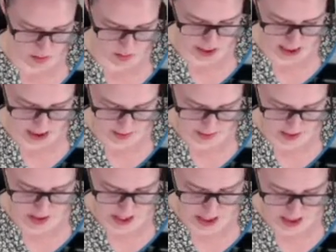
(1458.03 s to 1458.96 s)
I
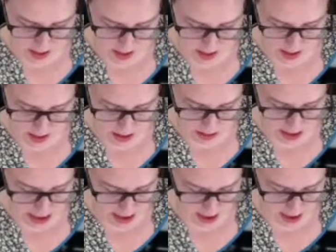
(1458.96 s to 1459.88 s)
think the Season's
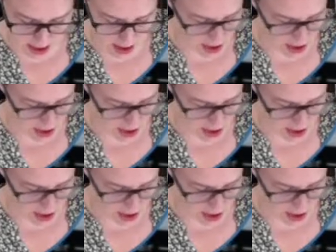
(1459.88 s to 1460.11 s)
Greetings